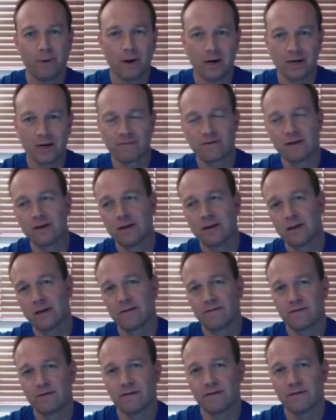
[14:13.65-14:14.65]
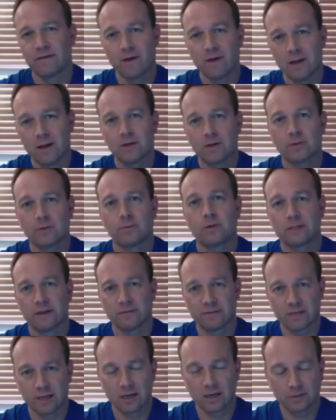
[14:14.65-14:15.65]
But if you followed what
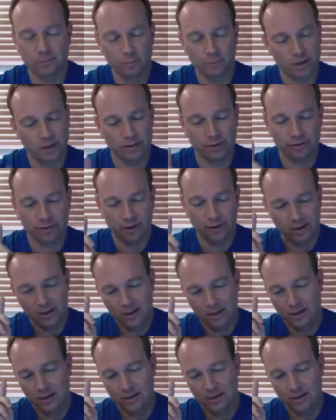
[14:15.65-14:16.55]
they've done with,